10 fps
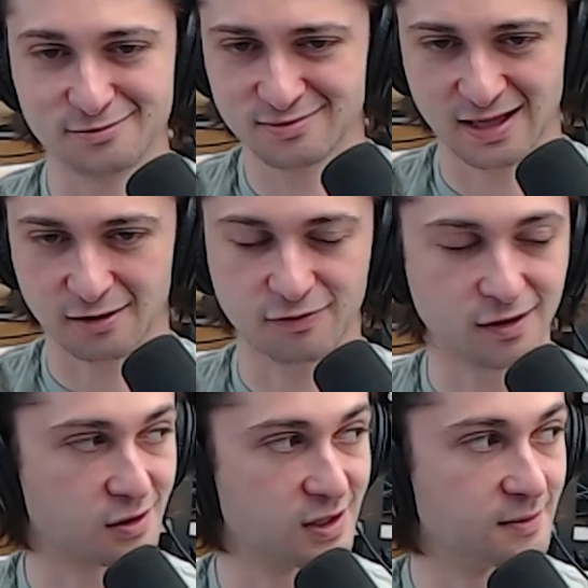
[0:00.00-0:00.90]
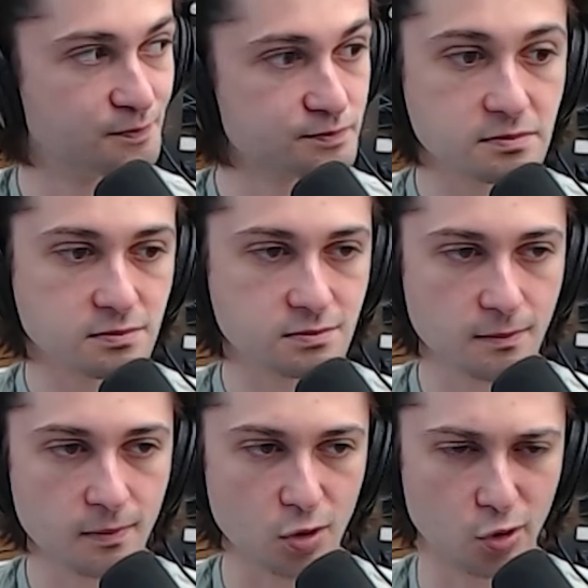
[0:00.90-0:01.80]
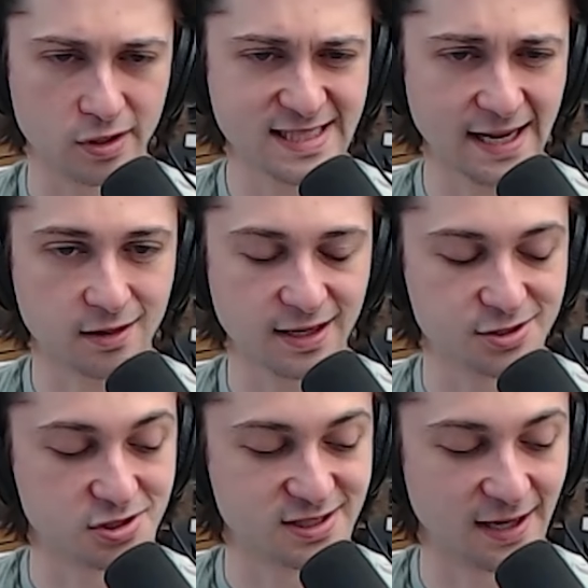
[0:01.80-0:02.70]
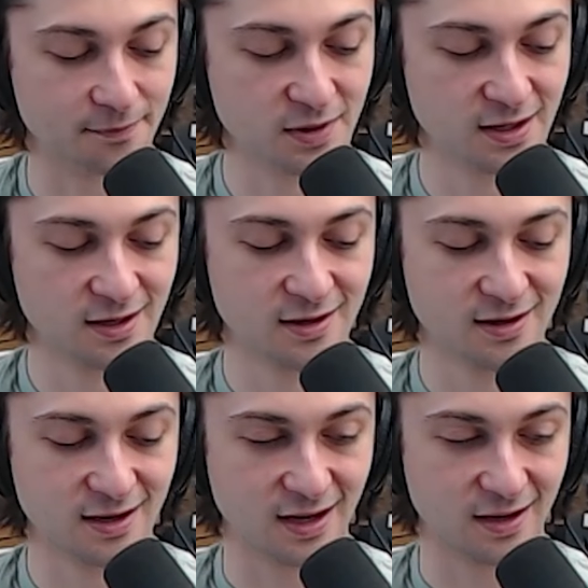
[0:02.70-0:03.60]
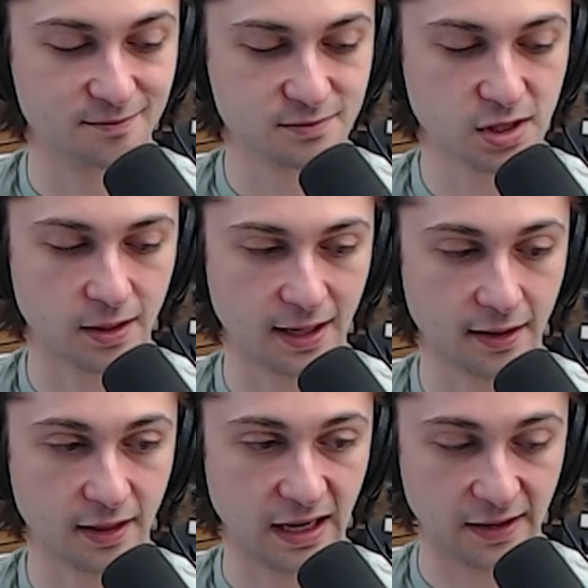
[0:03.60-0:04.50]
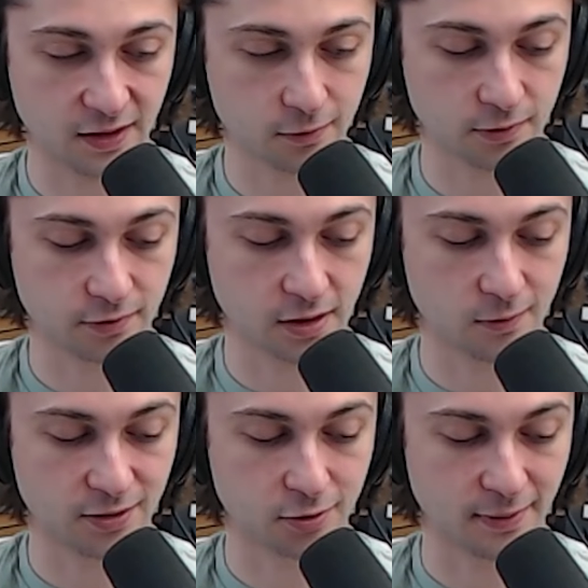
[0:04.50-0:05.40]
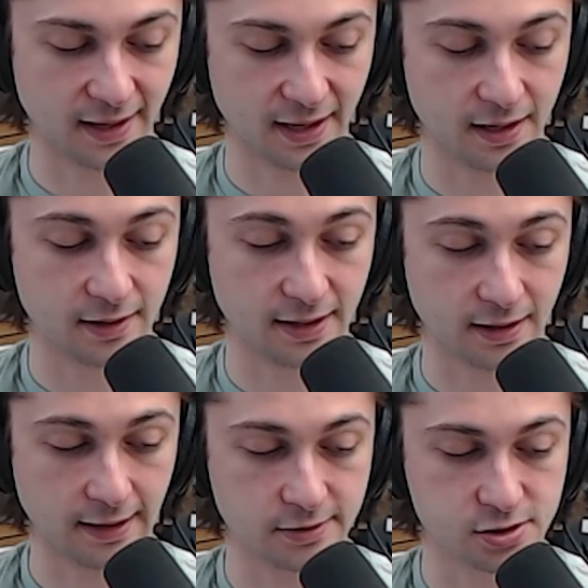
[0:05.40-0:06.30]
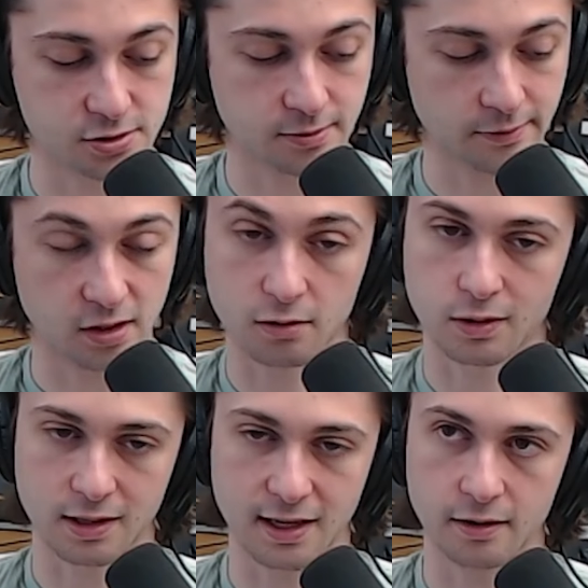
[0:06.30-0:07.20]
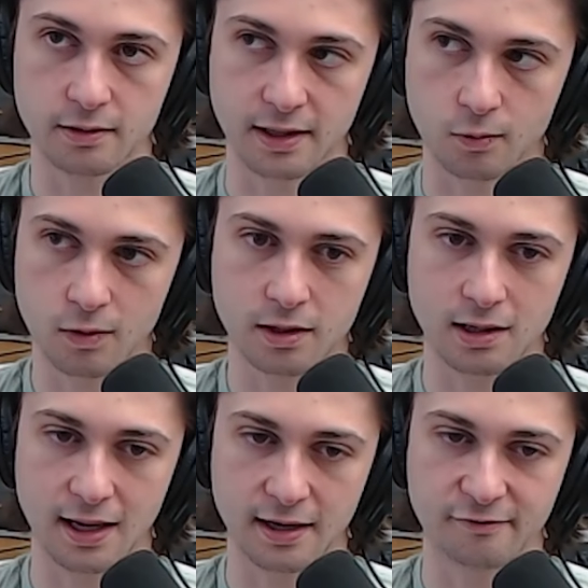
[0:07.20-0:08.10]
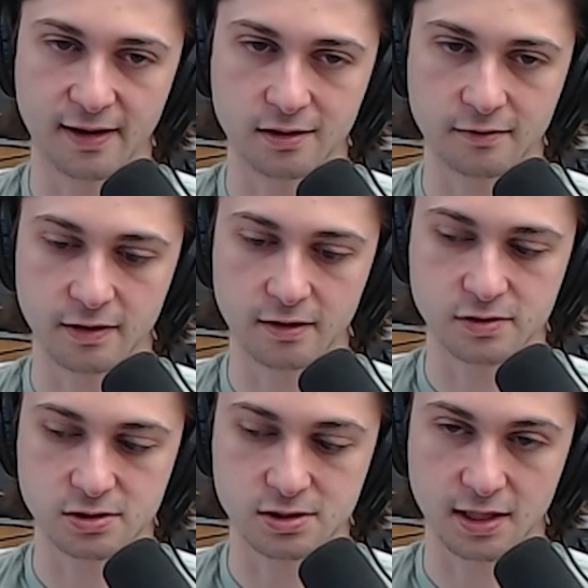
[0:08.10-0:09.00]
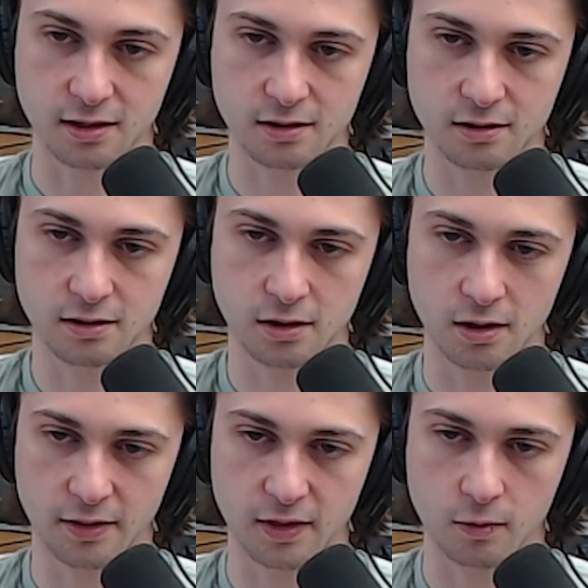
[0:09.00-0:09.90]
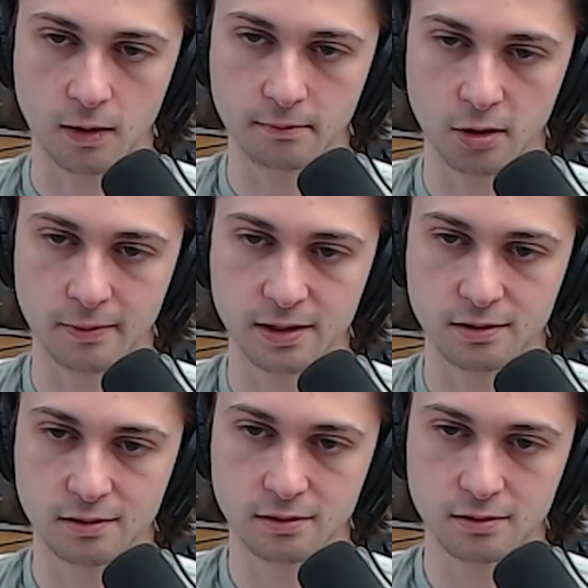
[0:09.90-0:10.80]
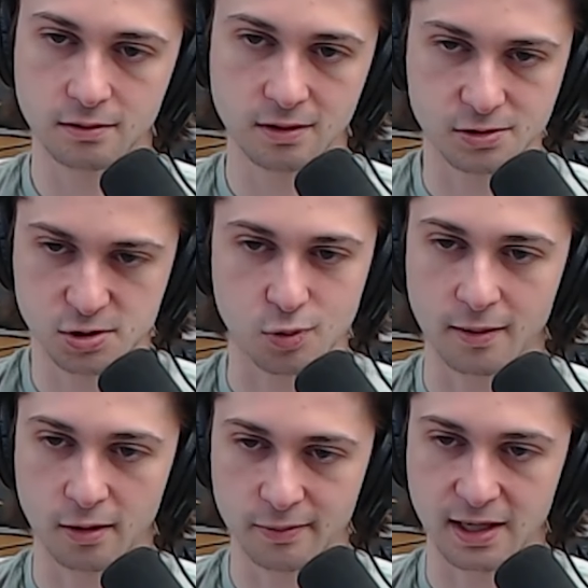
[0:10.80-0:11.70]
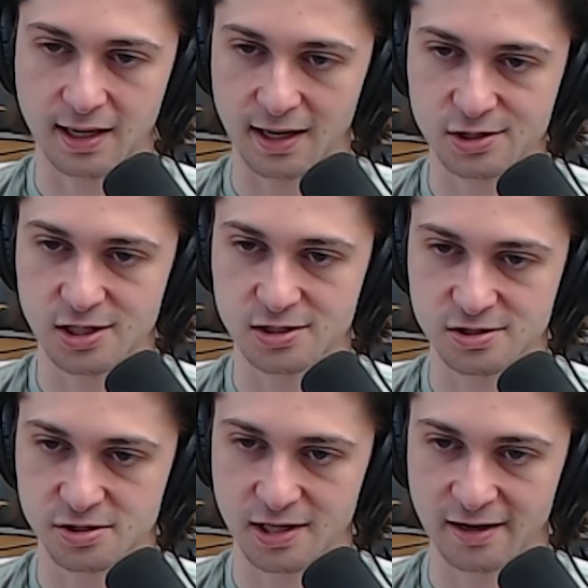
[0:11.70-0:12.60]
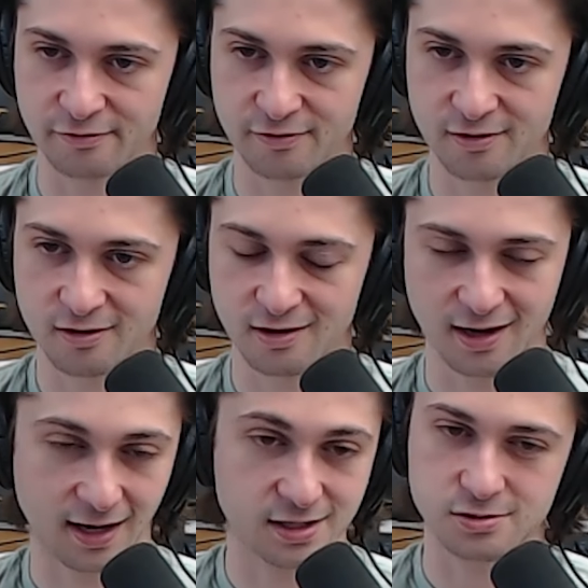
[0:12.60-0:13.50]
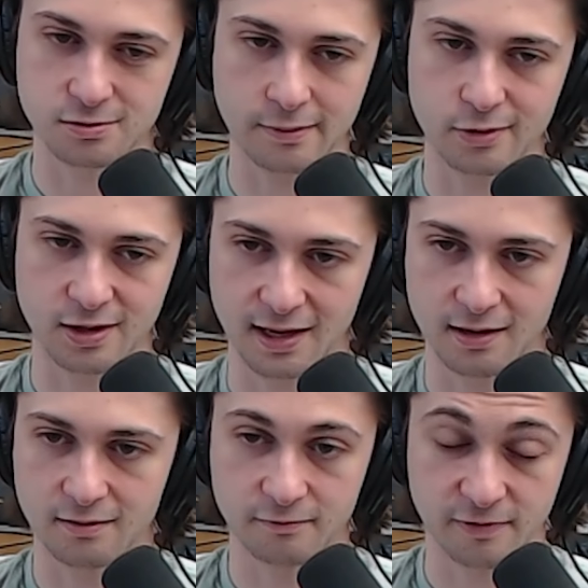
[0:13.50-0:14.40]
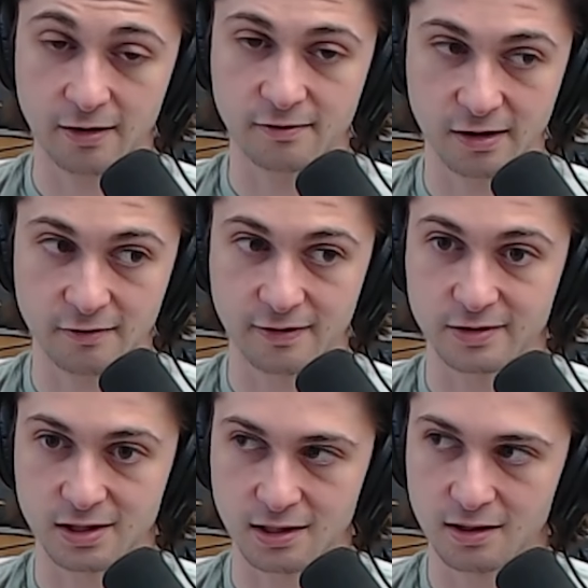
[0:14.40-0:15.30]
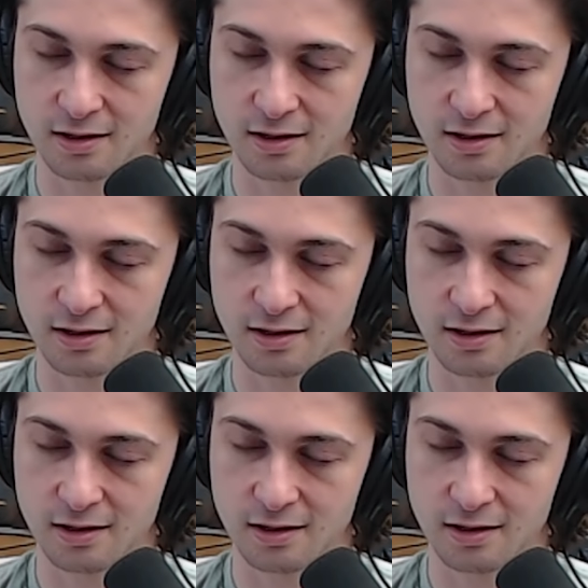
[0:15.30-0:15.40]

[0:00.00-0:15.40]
like physically or aesthetically, I should say. And I think what really went through my head, like I just remember these one line effectively of just like, I think one moment, it's just one moment that kind of changes your life, and I just remembered that very, very vividly,